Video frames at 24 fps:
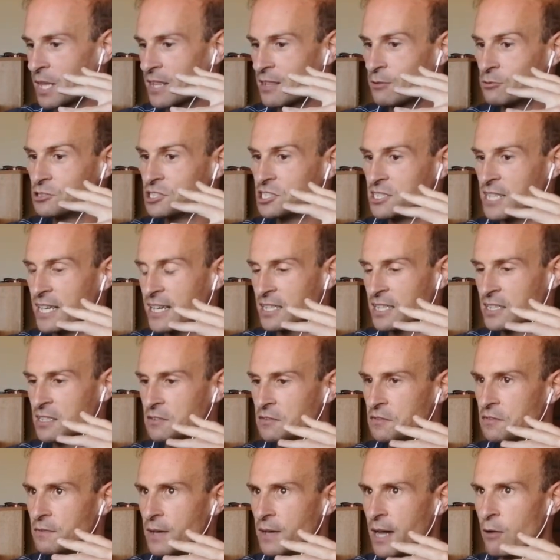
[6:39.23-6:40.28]
those
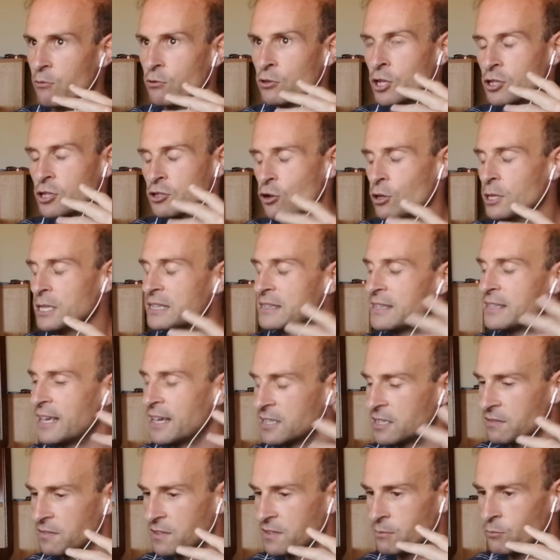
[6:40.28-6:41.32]
negative, I will not call it
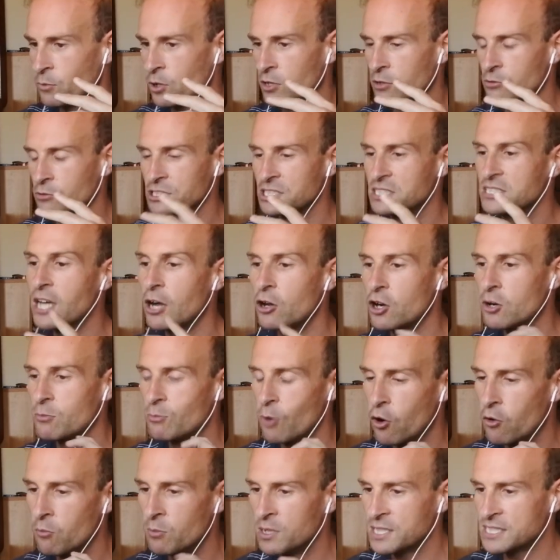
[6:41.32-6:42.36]
negative, the more those down
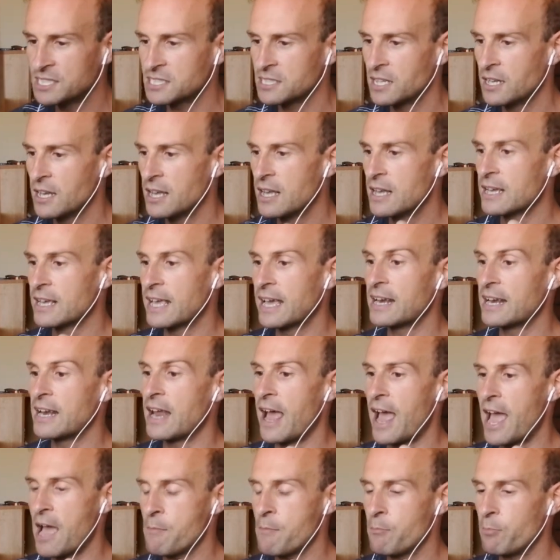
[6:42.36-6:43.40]
moments
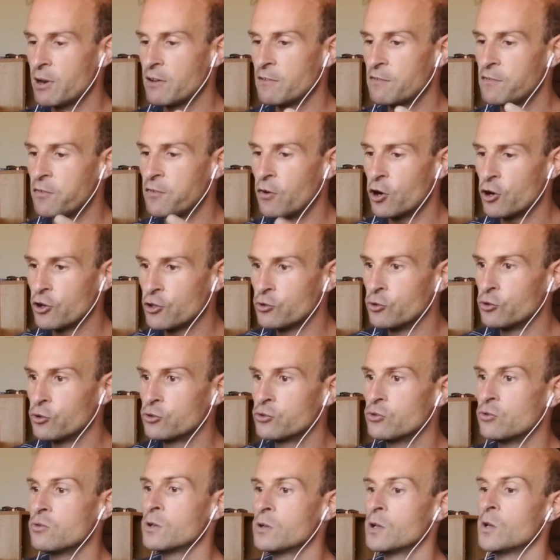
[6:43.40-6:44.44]
can happen for you
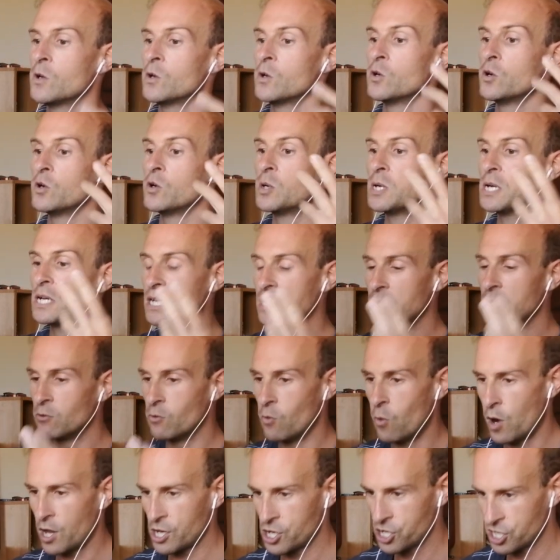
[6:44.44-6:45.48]
to
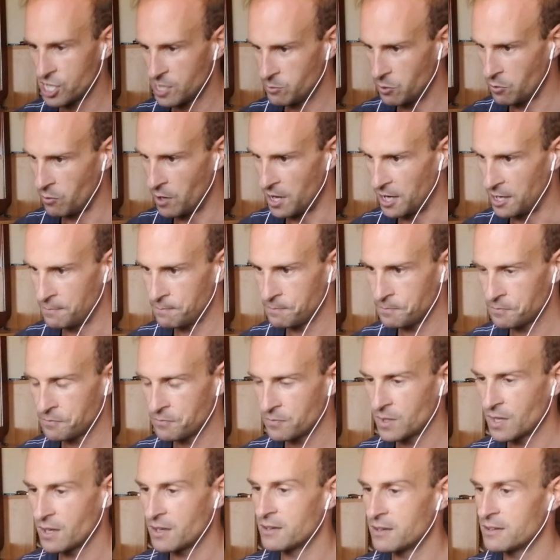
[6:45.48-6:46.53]
wash them away.
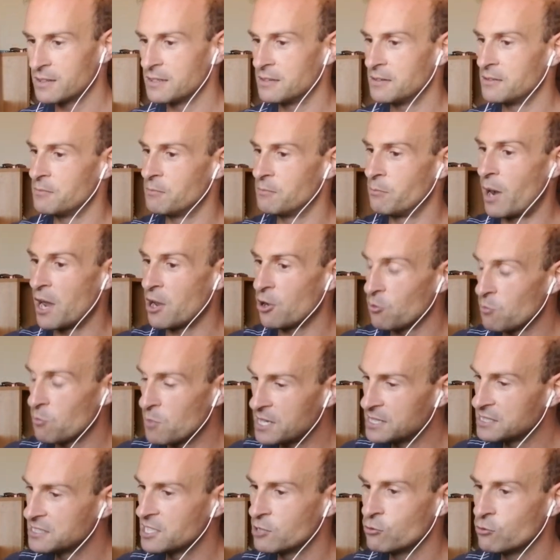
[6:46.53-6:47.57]
By all
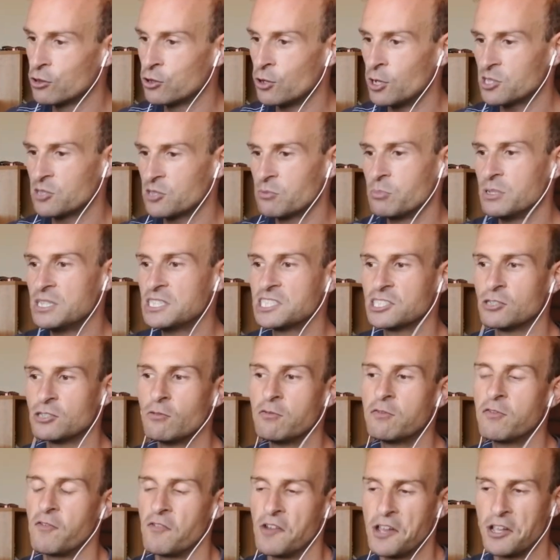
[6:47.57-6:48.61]
means, they will not be so
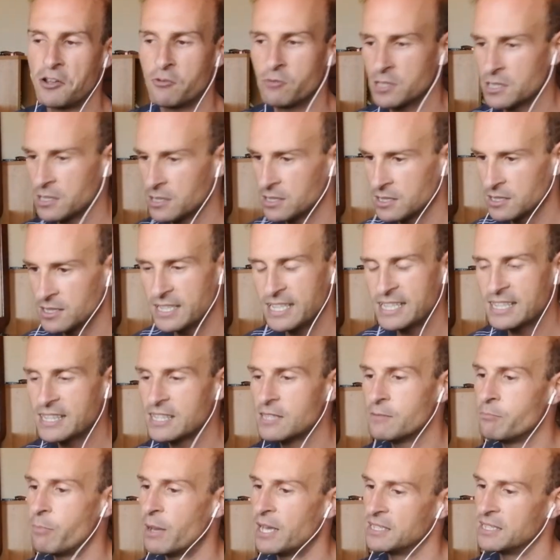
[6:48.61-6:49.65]
frequently. It
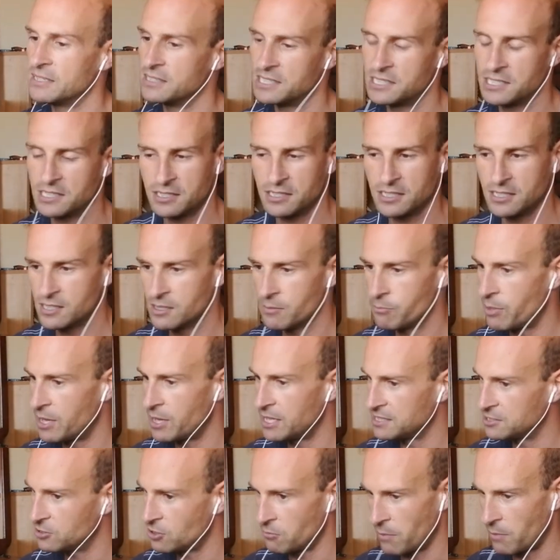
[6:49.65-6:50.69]

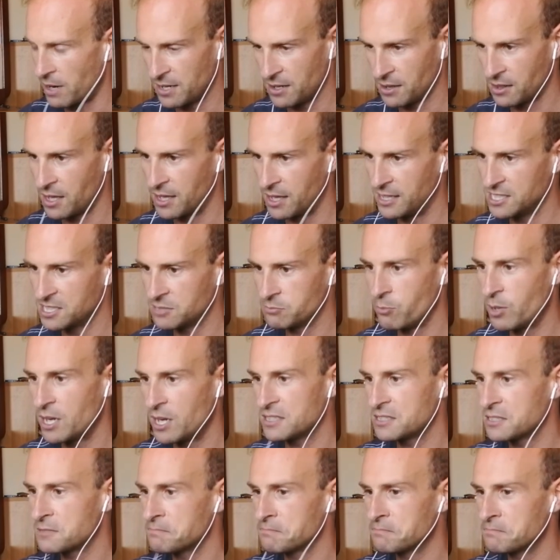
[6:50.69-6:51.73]
depends on many things,
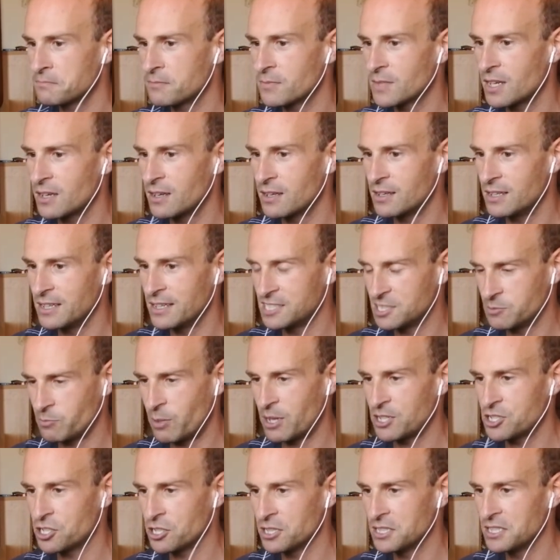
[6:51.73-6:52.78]
but
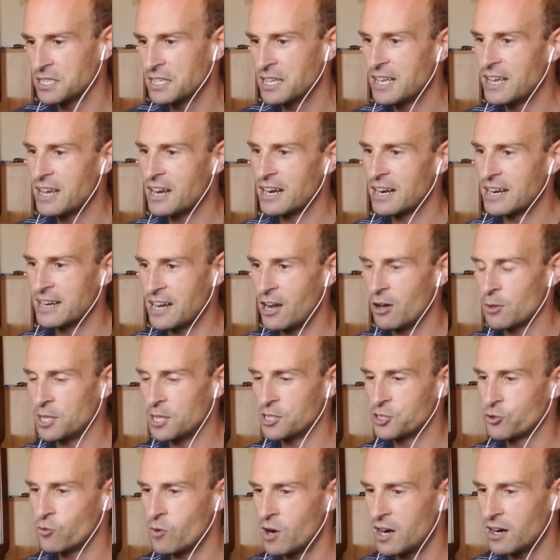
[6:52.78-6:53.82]
especially now
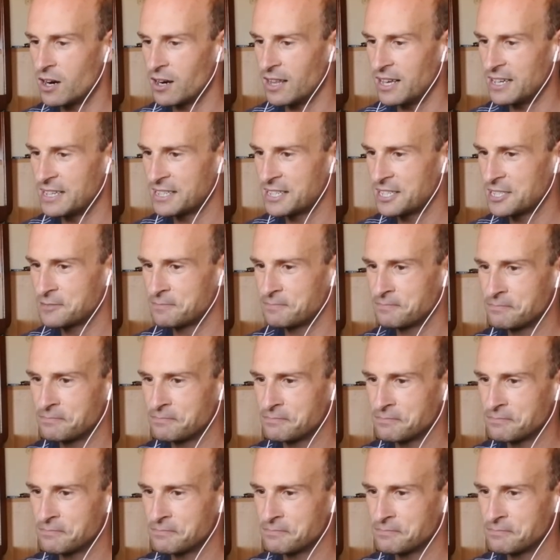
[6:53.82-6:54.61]
that you are like,